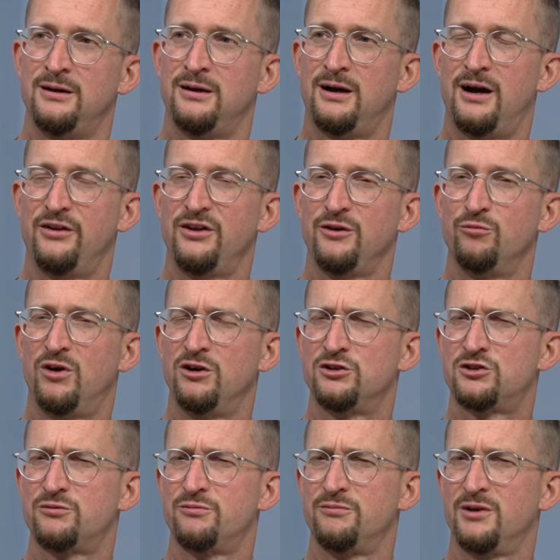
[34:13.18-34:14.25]
I think
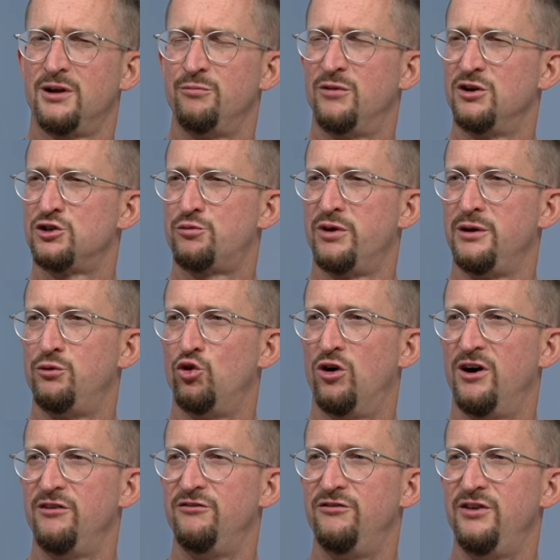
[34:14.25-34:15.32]
like most people,
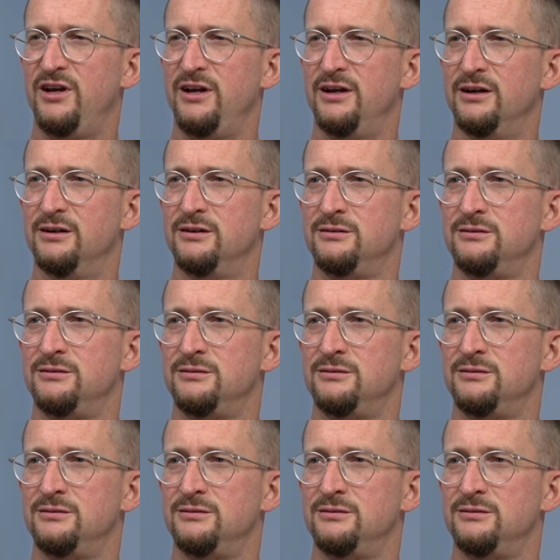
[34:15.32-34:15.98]
I veer.